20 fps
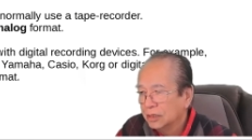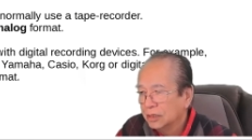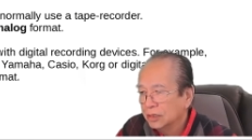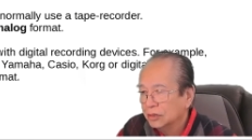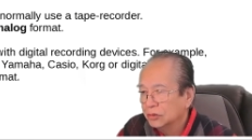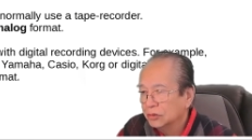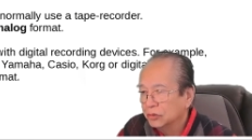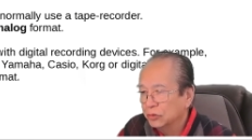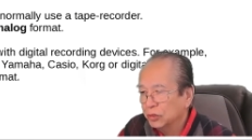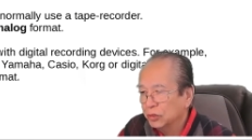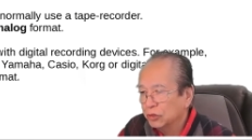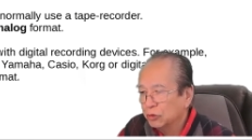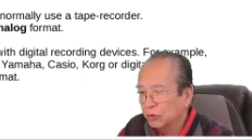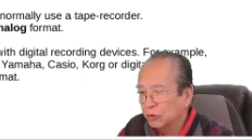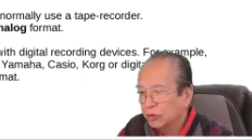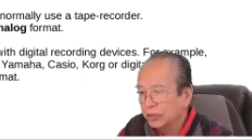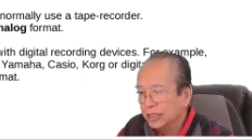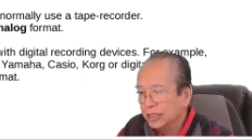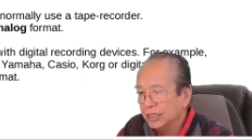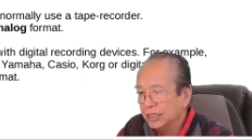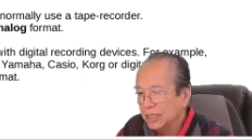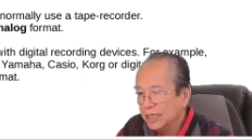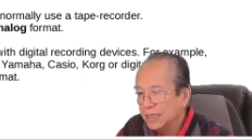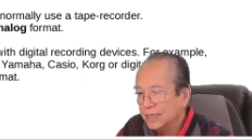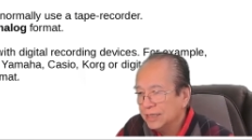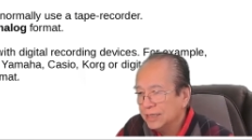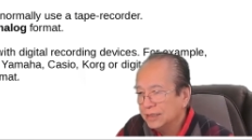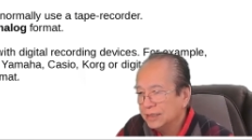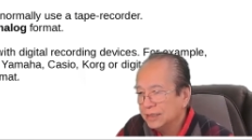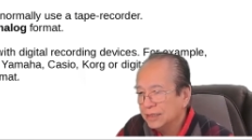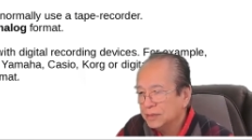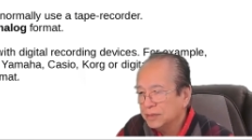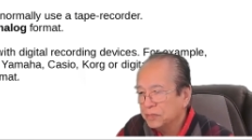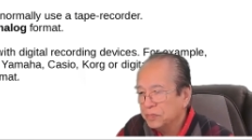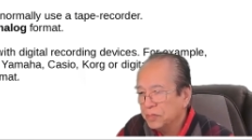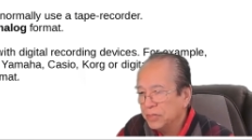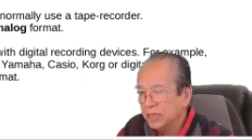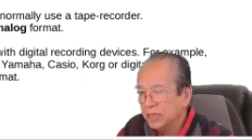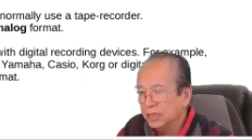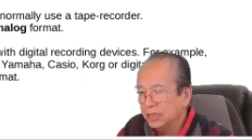The recording is in
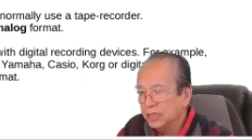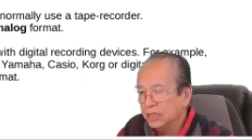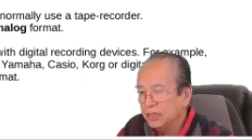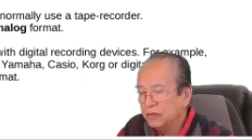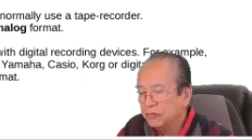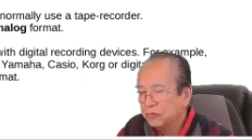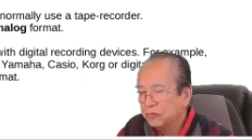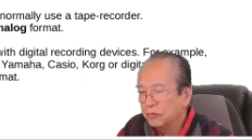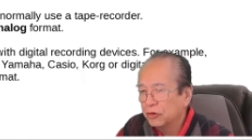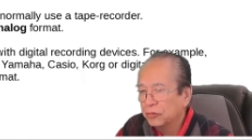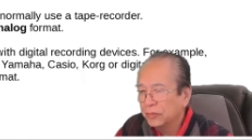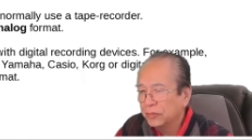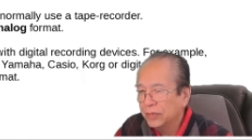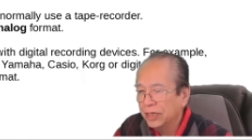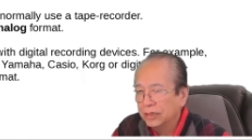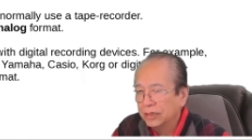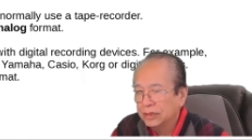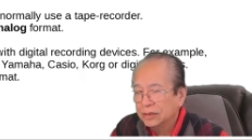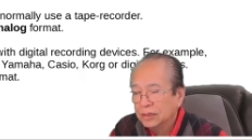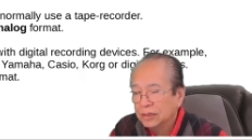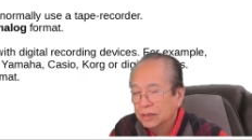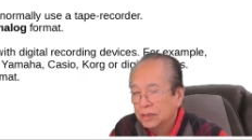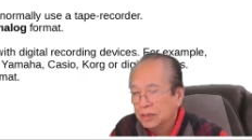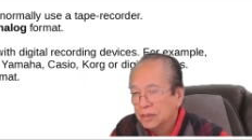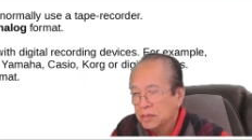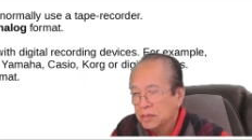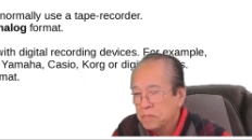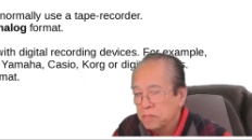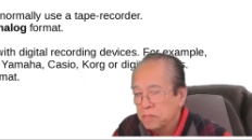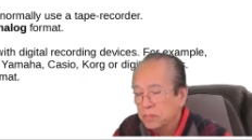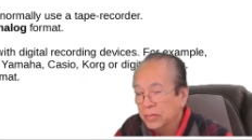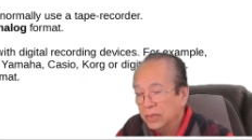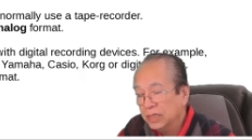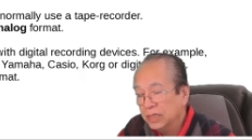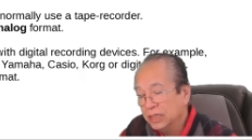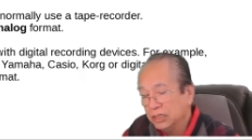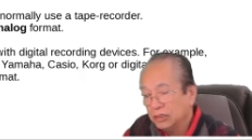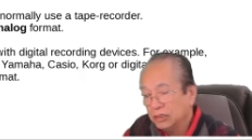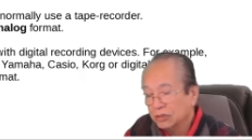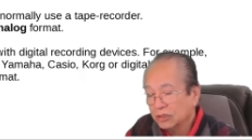MIDI format,
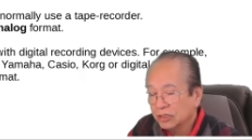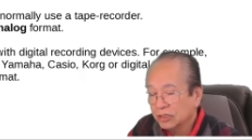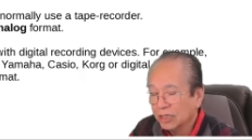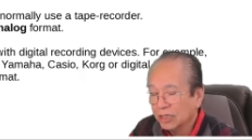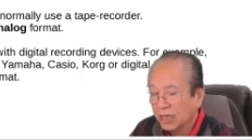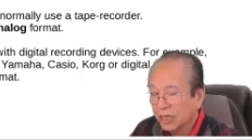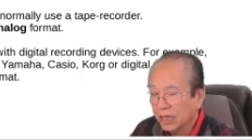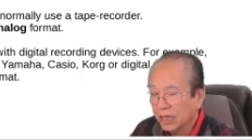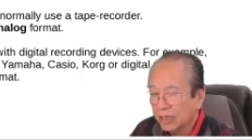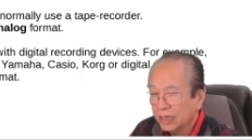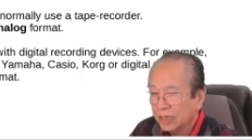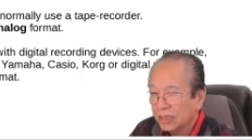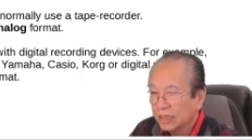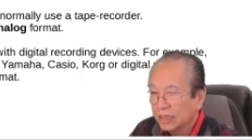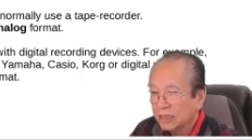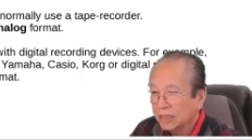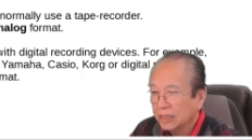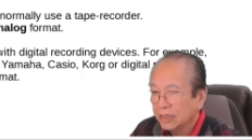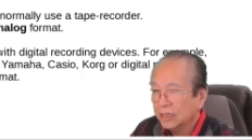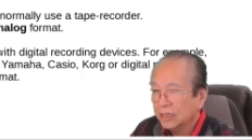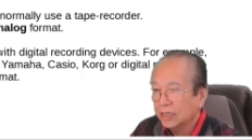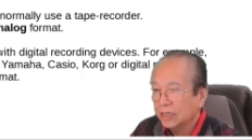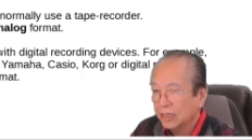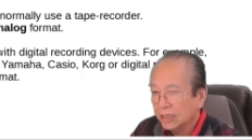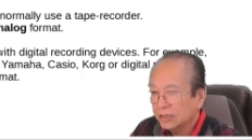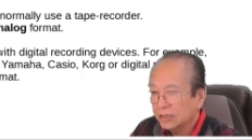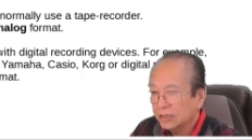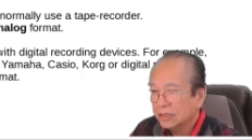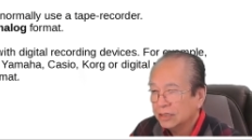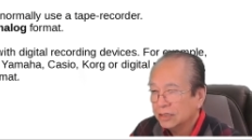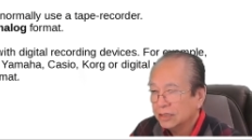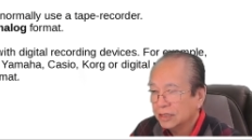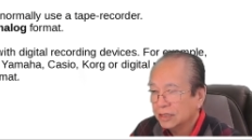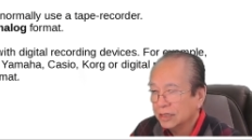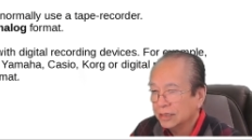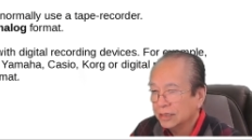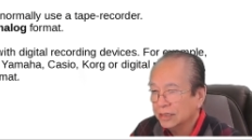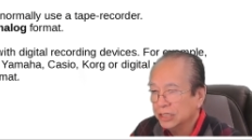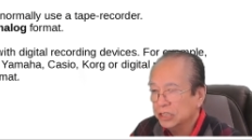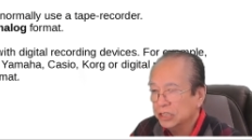meaning to say it is a
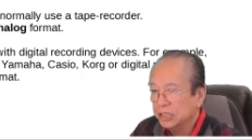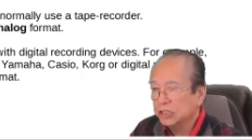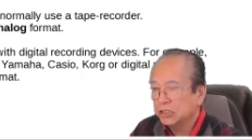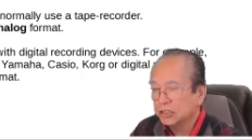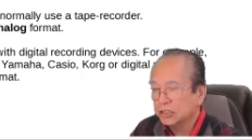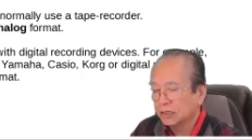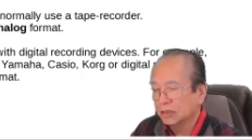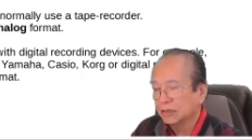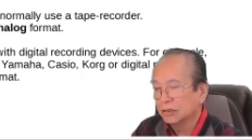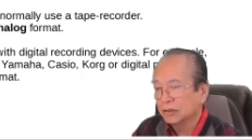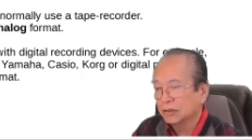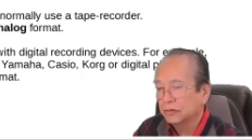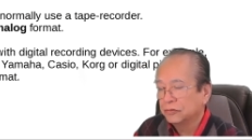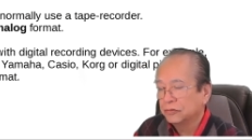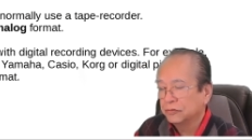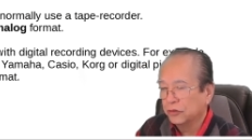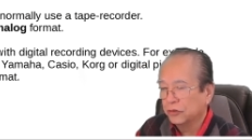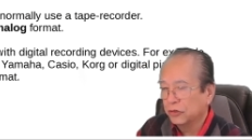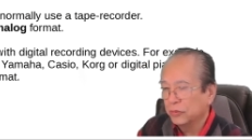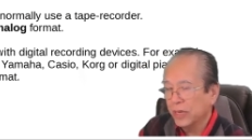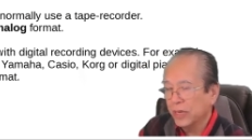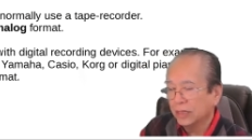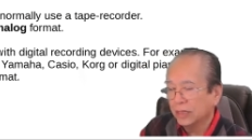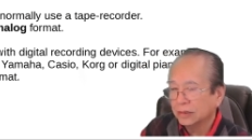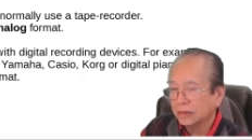digital format.